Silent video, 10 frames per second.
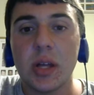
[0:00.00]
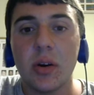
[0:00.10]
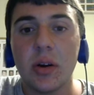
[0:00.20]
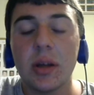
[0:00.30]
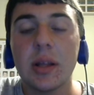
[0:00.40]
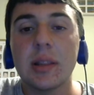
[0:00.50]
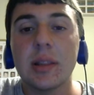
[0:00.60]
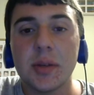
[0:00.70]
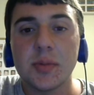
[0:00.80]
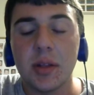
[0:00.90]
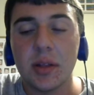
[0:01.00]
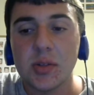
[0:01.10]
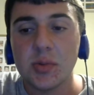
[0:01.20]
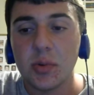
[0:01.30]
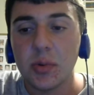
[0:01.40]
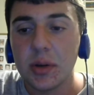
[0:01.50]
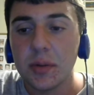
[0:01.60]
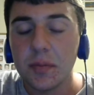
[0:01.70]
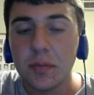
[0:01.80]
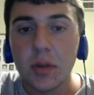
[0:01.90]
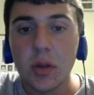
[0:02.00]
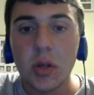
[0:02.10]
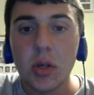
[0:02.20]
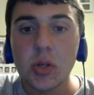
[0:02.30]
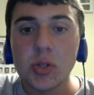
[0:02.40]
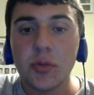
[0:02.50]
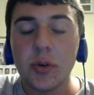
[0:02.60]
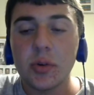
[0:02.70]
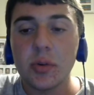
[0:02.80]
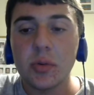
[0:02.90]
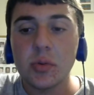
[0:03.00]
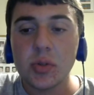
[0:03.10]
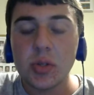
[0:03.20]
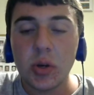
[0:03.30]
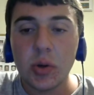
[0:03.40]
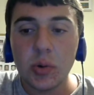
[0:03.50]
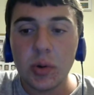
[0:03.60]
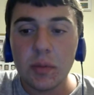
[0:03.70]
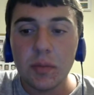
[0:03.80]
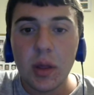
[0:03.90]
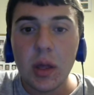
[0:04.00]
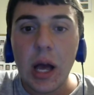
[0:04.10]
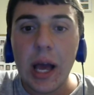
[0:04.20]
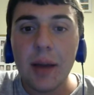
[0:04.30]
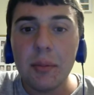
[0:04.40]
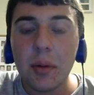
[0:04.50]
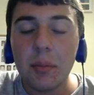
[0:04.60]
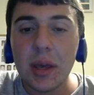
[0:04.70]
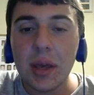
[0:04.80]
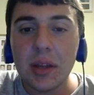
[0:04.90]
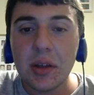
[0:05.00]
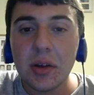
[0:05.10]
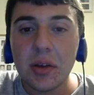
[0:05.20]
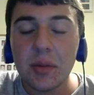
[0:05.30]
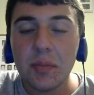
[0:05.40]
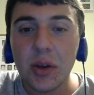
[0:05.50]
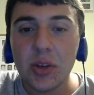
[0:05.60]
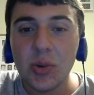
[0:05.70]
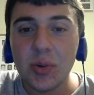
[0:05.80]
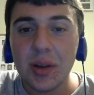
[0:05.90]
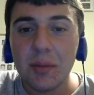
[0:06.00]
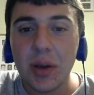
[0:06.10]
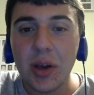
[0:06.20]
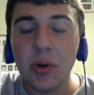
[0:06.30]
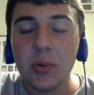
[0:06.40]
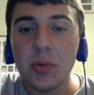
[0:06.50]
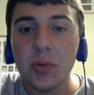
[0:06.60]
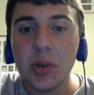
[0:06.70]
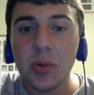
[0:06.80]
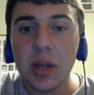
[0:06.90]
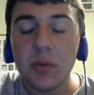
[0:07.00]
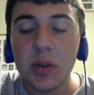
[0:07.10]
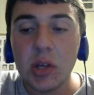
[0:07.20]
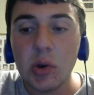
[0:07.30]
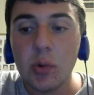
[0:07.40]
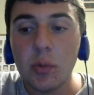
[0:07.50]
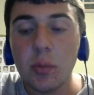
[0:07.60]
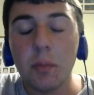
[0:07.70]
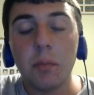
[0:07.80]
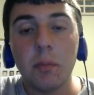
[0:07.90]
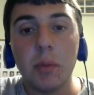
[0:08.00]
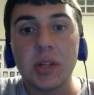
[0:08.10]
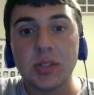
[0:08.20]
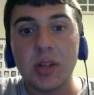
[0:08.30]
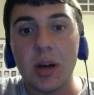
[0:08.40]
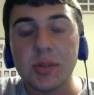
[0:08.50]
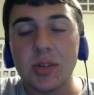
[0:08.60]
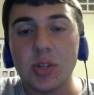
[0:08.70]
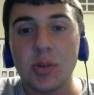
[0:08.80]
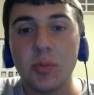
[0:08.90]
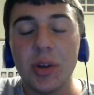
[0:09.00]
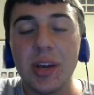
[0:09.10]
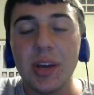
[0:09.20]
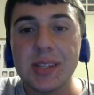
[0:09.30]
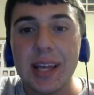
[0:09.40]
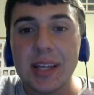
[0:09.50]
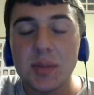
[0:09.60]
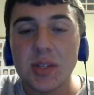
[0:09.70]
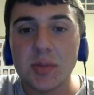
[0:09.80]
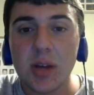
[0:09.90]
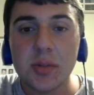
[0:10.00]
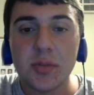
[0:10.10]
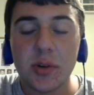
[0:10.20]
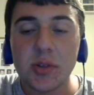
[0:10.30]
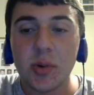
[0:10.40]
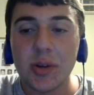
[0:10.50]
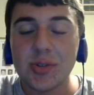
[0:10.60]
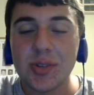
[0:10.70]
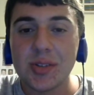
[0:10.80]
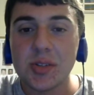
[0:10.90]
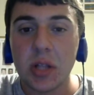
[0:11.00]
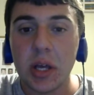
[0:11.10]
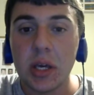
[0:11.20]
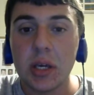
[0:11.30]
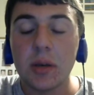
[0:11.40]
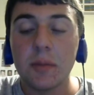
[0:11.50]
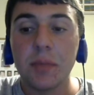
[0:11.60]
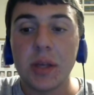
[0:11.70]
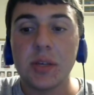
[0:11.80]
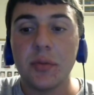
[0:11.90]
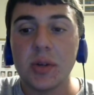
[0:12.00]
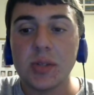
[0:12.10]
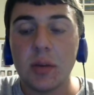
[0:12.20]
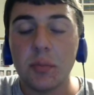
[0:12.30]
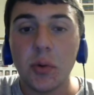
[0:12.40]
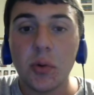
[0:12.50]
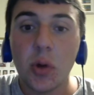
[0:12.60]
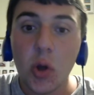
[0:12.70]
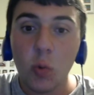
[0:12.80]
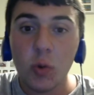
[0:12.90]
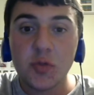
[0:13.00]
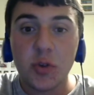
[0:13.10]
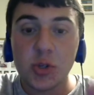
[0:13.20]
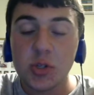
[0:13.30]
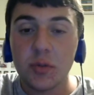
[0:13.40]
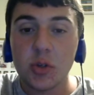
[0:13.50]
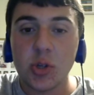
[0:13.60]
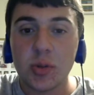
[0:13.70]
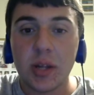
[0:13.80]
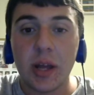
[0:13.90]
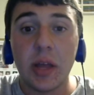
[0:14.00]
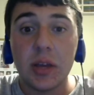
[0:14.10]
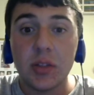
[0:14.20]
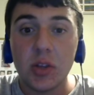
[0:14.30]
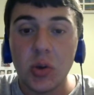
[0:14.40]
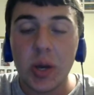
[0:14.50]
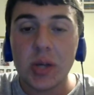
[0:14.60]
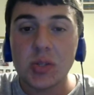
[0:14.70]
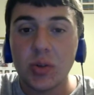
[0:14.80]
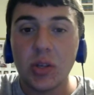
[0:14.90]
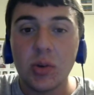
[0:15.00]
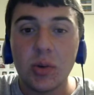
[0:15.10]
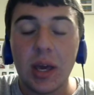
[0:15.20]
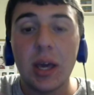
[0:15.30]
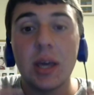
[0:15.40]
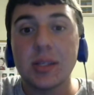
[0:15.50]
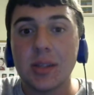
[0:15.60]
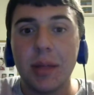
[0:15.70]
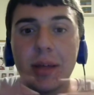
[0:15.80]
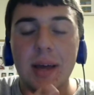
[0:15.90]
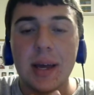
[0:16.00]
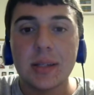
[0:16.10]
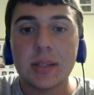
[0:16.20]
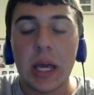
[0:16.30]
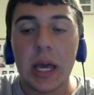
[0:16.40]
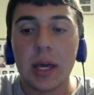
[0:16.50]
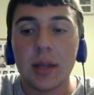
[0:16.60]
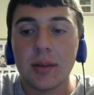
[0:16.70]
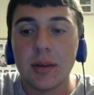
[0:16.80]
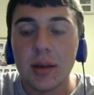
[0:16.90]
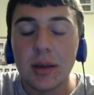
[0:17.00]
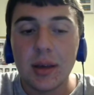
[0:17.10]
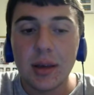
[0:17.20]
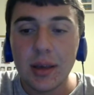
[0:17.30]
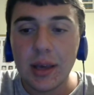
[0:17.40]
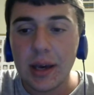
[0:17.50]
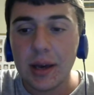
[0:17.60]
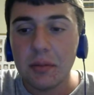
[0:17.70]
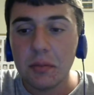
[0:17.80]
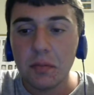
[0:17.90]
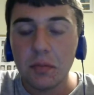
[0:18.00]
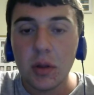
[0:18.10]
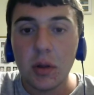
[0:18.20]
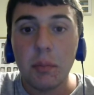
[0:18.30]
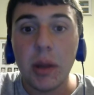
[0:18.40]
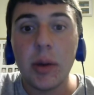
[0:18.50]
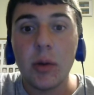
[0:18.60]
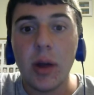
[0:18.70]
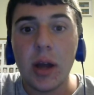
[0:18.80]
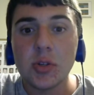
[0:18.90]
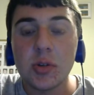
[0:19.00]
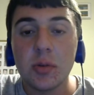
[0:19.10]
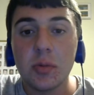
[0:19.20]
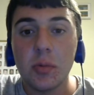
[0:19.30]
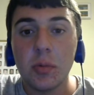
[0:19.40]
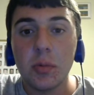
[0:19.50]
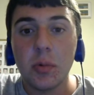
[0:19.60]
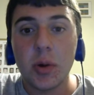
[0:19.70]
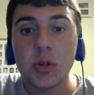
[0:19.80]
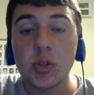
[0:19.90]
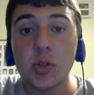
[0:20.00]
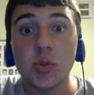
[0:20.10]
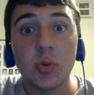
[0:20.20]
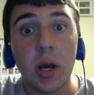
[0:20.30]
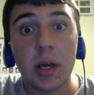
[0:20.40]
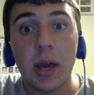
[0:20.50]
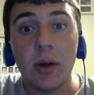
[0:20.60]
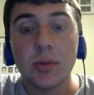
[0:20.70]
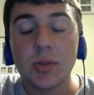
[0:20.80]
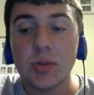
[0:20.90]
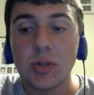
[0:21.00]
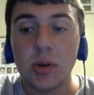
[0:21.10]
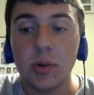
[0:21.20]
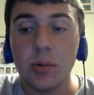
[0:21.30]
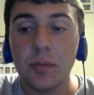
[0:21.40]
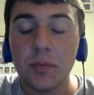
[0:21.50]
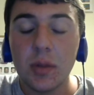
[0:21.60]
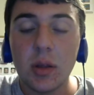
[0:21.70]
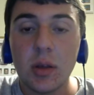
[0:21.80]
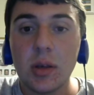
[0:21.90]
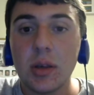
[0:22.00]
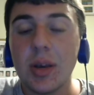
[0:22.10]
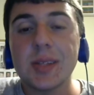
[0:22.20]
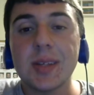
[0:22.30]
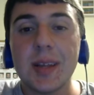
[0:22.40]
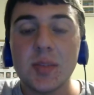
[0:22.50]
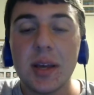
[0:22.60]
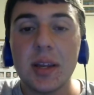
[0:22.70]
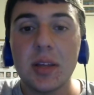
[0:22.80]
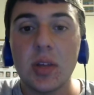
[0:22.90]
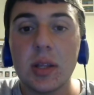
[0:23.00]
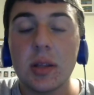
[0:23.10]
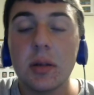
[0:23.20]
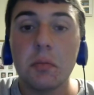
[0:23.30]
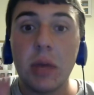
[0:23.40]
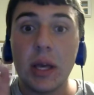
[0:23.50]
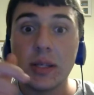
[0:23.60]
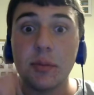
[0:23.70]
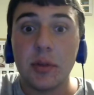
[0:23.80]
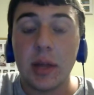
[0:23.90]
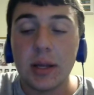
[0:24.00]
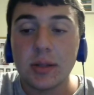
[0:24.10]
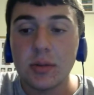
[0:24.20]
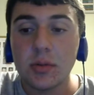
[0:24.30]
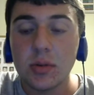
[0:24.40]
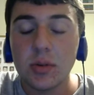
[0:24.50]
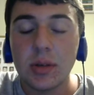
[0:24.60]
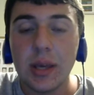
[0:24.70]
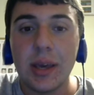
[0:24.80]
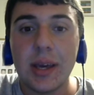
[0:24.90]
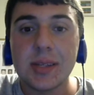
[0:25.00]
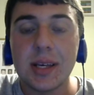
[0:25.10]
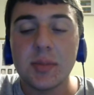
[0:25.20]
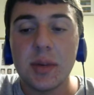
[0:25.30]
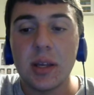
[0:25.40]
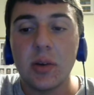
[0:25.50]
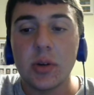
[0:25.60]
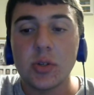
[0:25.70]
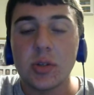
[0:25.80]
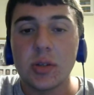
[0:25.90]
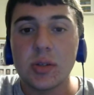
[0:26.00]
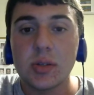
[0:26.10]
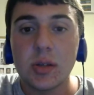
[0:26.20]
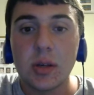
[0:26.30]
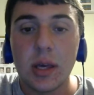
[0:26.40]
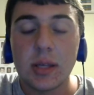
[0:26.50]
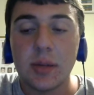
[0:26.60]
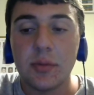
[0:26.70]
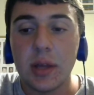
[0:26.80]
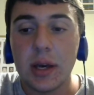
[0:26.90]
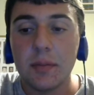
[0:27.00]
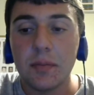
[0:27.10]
are, let me explain like this real quick. So I am making a Q&A, my own Q&A video, but it's a Thomas edition, where you guys can ask me some Thomas and Friends questions, like say, for example, which version of the show did I like, the US or the UK, something like that. And yeah, by the way, reaction questions do not count. So you guys can ask me anything except for that. Yeah, you guys can ask me any questions except for that.